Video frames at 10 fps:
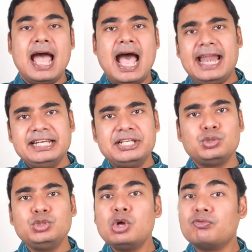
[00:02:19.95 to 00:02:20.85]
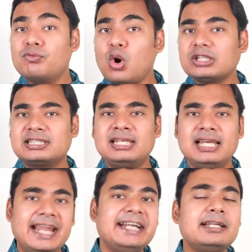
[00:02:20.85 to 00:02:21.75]
add it to your watch
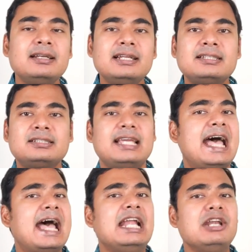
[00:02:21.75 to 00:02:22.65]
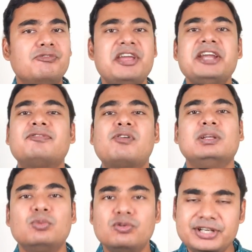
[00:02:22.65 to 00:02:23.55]
later list and wait for
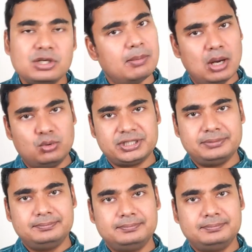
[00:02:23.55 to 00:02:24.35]
the movie to come out.